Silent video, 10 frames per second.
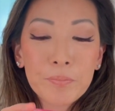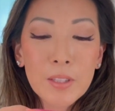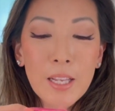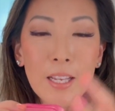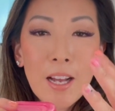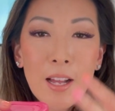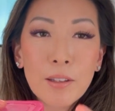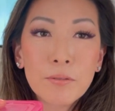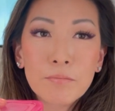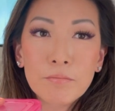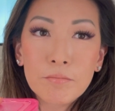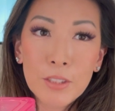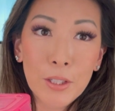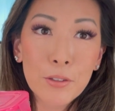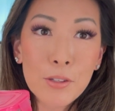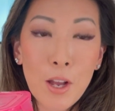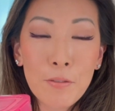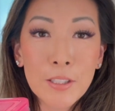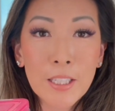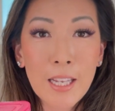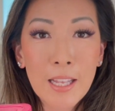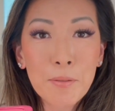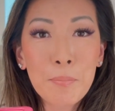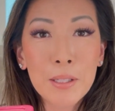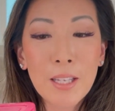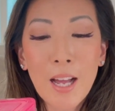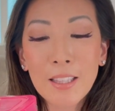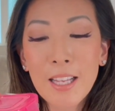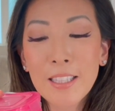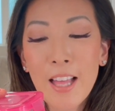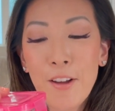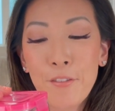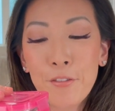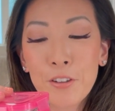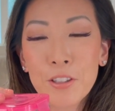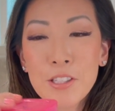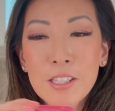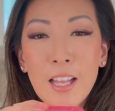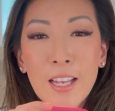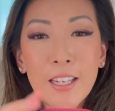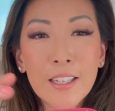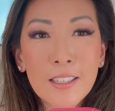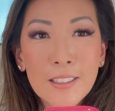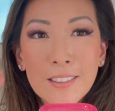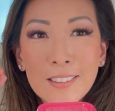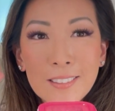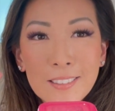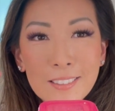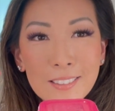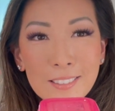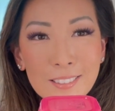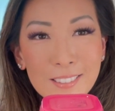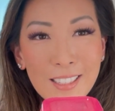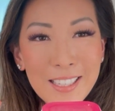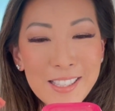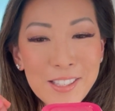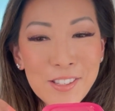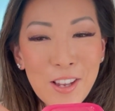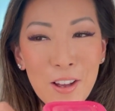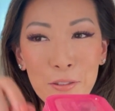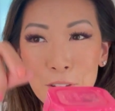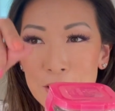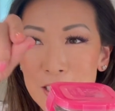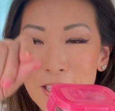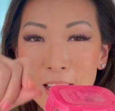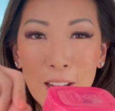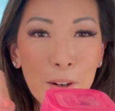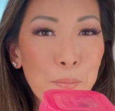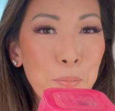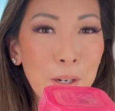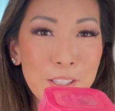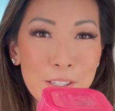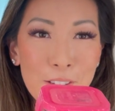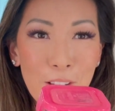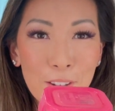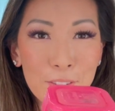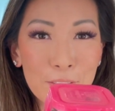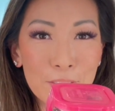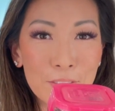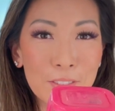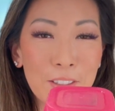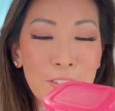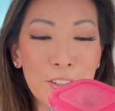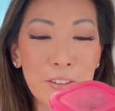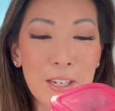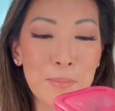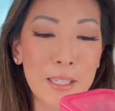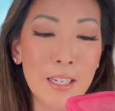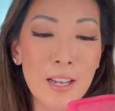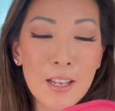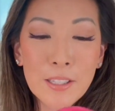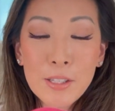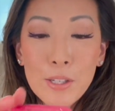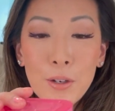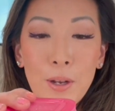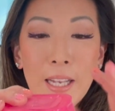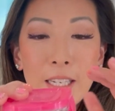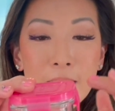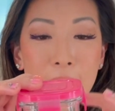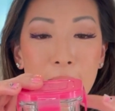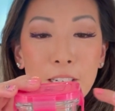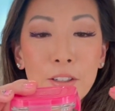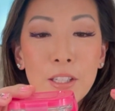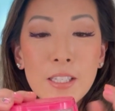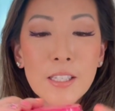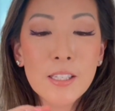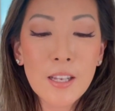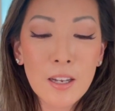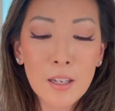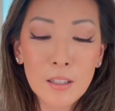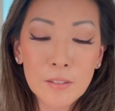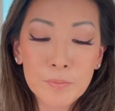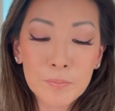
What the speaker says: it got, softened again, but not like that first, like nice and soft where it just like brushes off, if you know what I mean. So any container, this is a